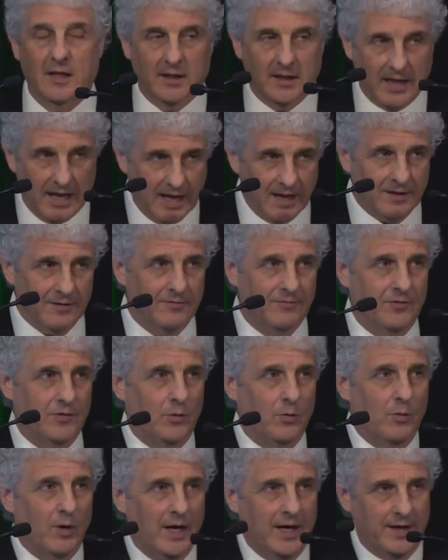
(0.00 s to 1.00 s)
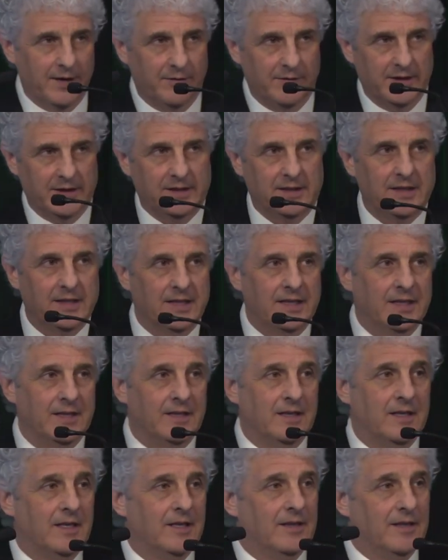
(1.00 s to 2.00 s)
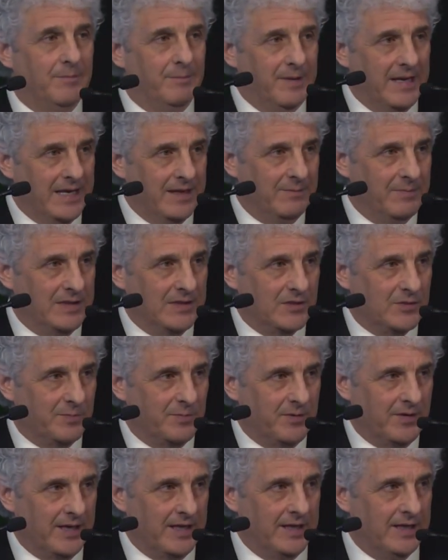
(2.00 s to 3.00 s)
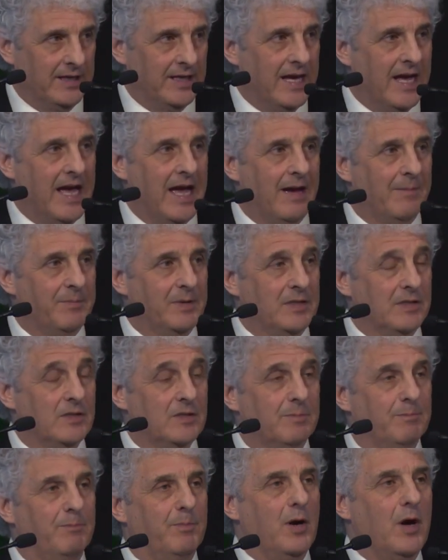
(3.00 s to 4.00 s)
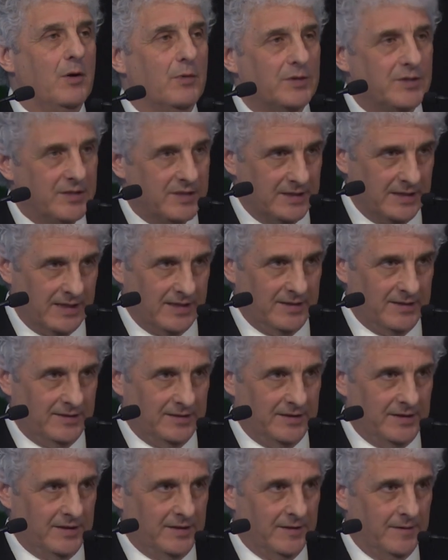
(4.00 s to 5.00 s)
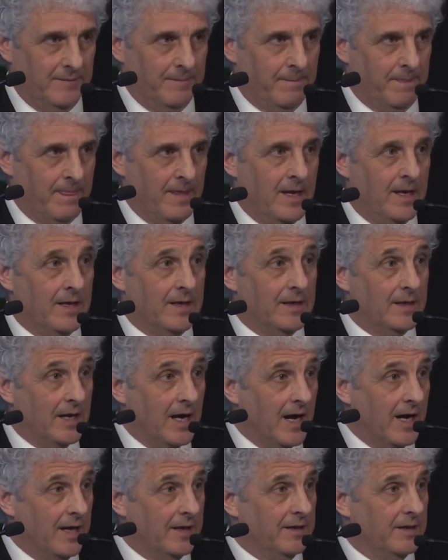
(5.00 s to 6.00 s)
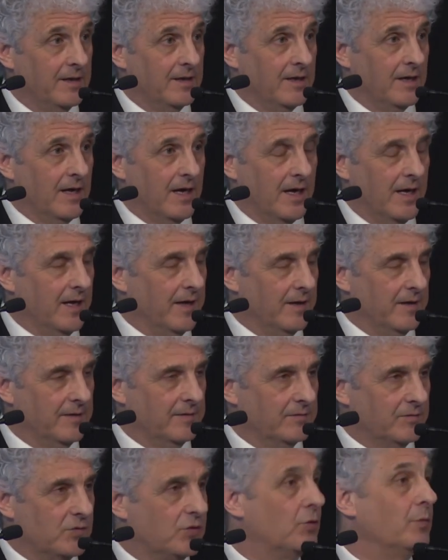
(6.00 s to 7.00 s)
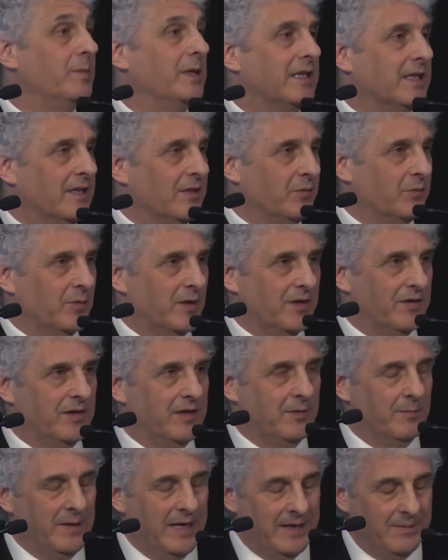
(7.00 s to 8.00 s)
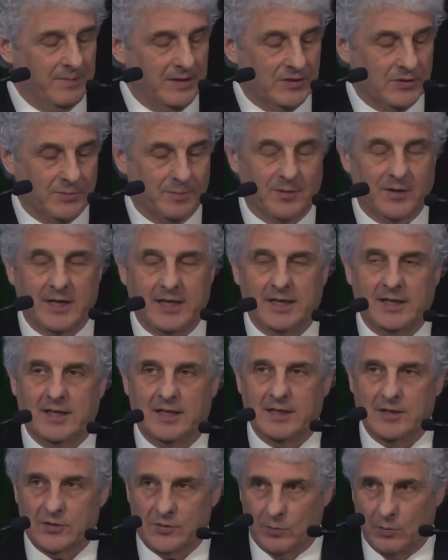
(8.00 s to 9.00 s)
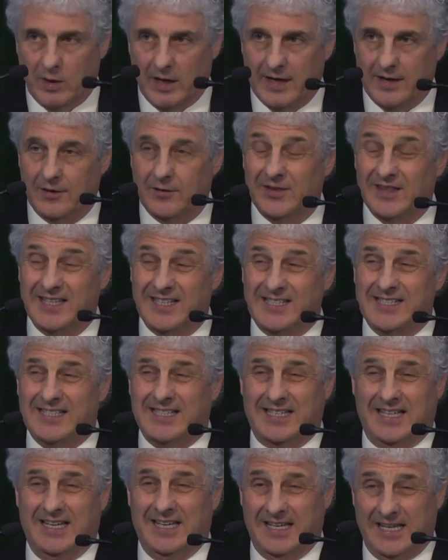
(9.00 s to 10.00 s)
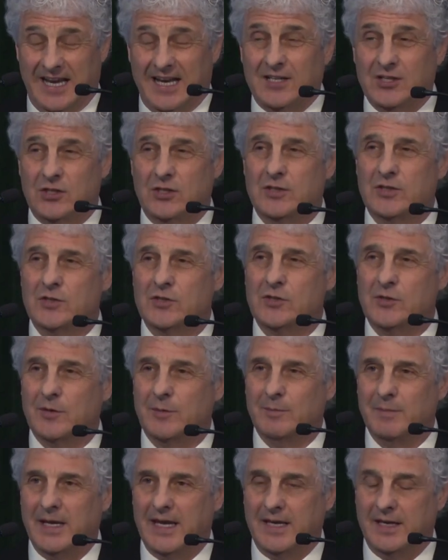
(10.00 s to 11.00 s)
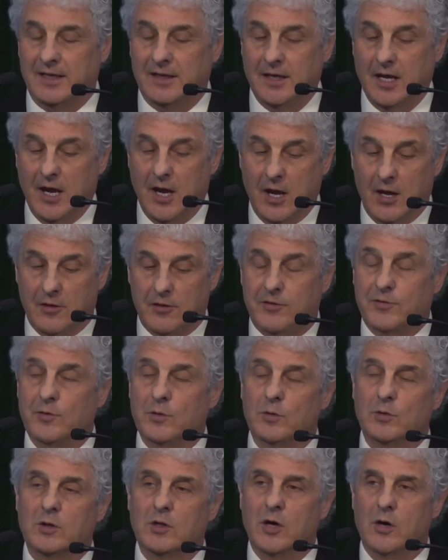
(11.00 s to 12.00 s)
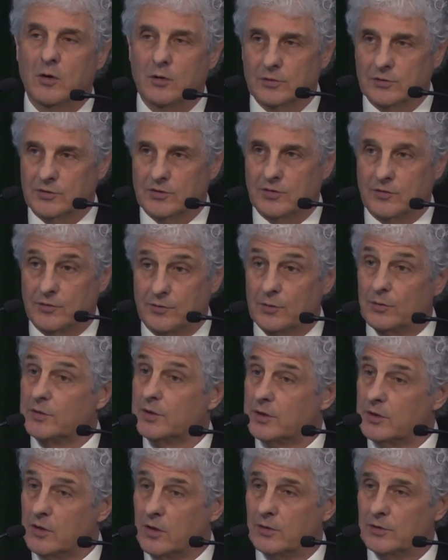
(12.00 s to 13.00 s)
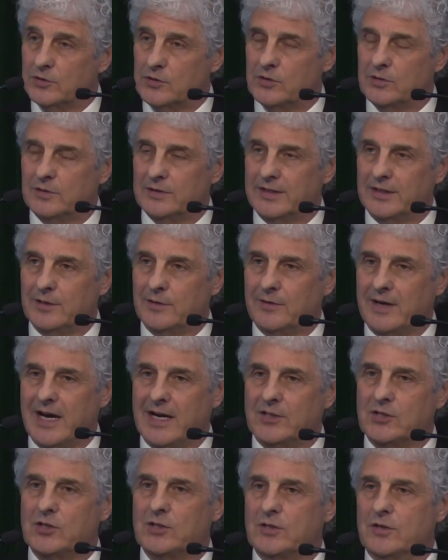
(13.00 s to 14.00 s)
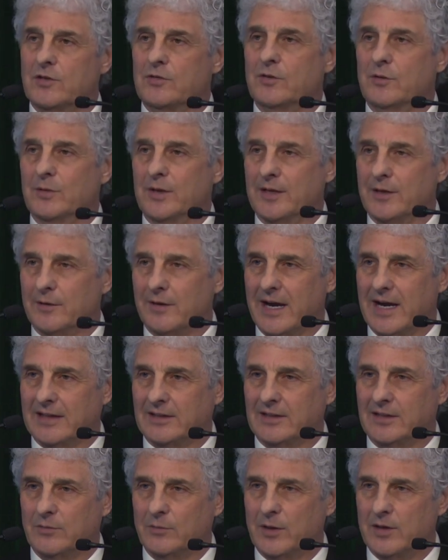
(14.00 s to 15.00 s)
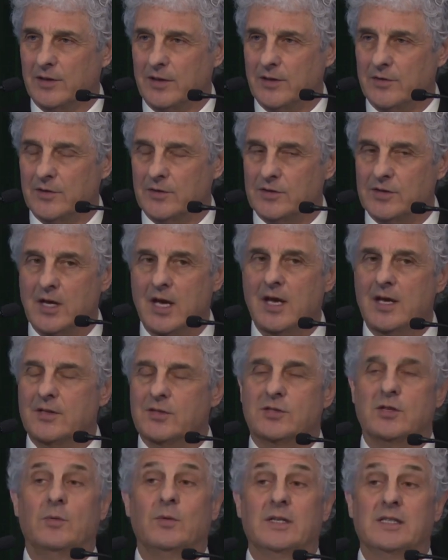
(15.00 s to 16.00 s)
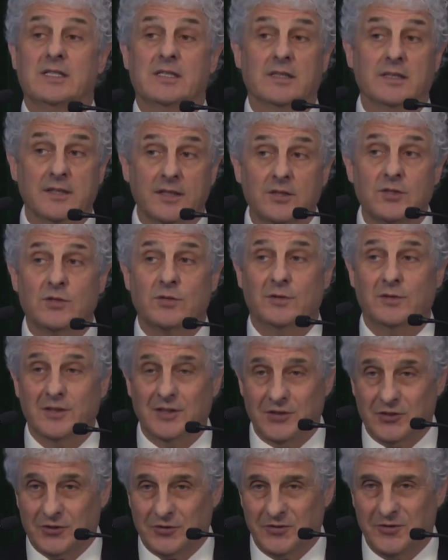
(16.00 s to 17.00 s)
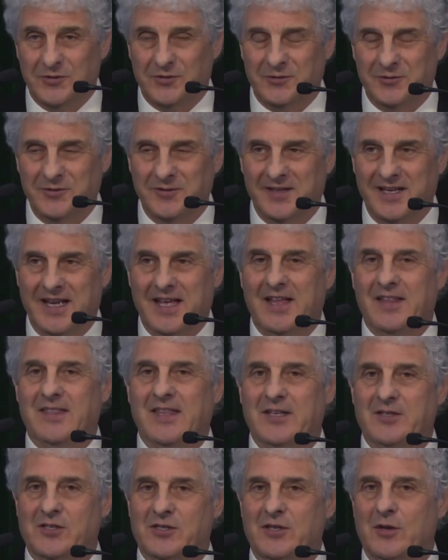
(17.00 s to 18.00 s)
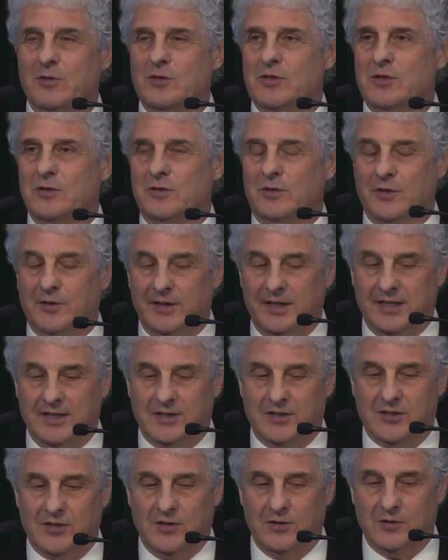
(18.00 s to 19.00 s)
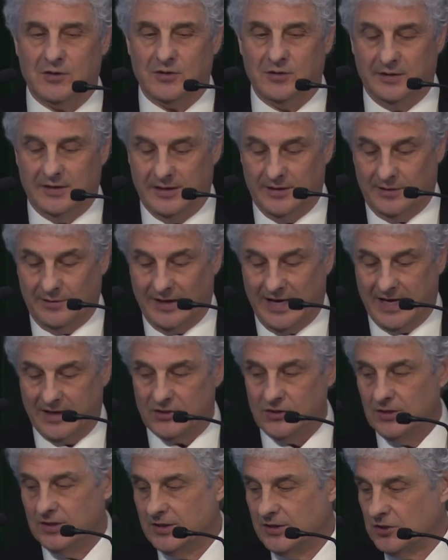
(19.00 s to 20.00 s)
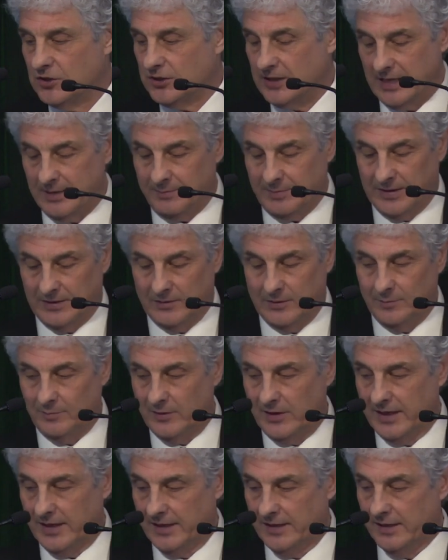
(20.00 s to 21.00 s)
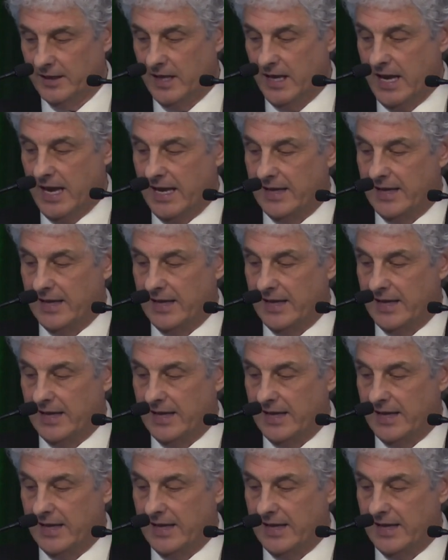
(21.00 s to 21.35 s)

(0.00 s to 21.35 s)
A lot of the wiring in the baby's brain happens postnatally, not uh, to begin with. The baby's brain is wired. These connections are made through, cult- through the cultural interaction, through interacting with others. So it's literally true that social learning, social interaction is shaping the brain.